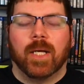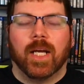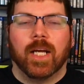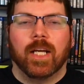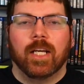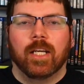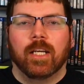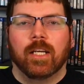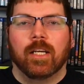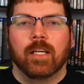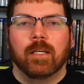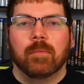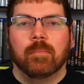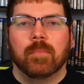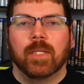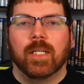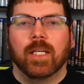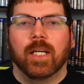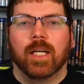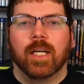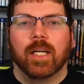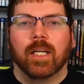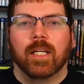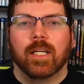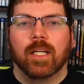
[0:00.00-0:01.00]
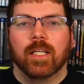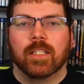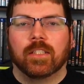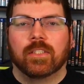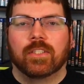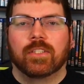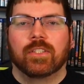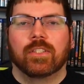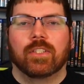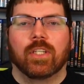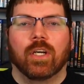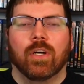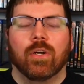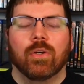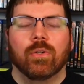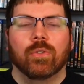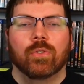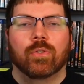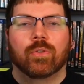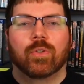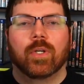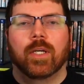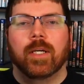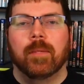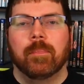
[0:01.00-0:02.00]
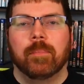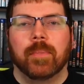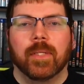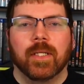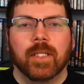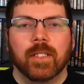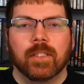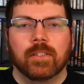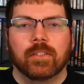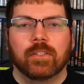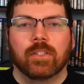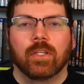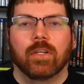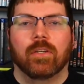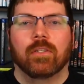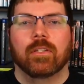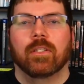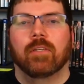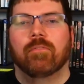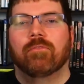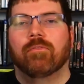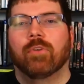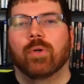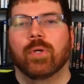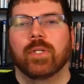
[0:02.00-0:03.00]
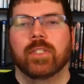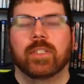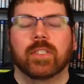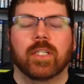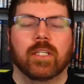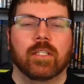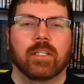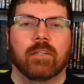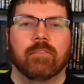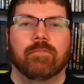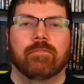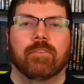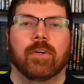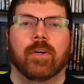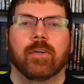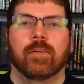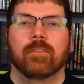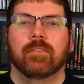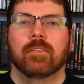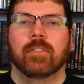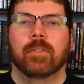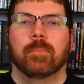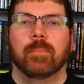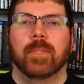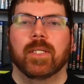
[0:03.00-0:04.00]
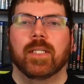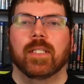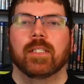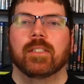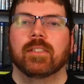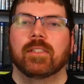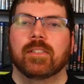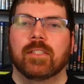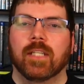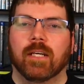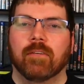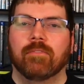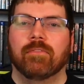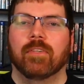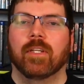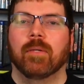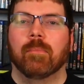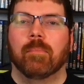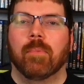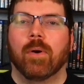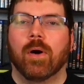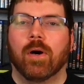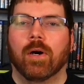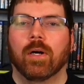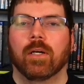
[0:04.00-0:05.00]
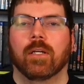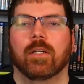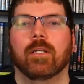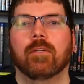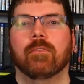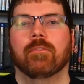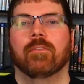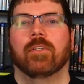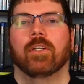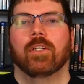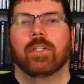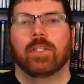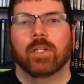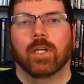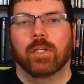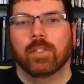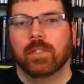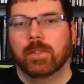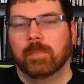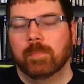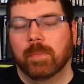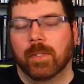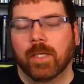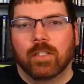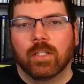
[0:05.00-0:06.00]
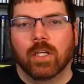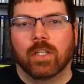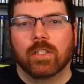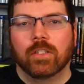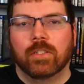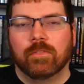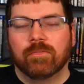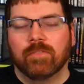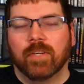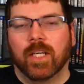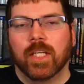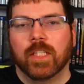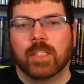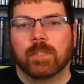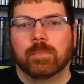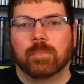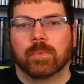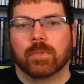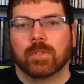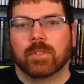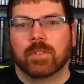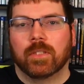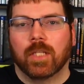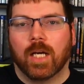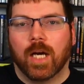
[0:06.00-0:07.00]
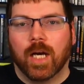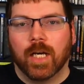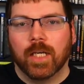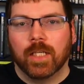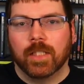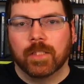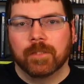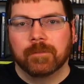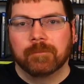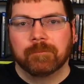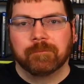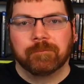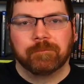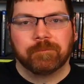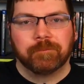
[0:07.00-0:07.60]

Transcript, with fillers: by him, and it's so creepy. So the voice on the phone to me is definitely part of the ghost ghost face persona.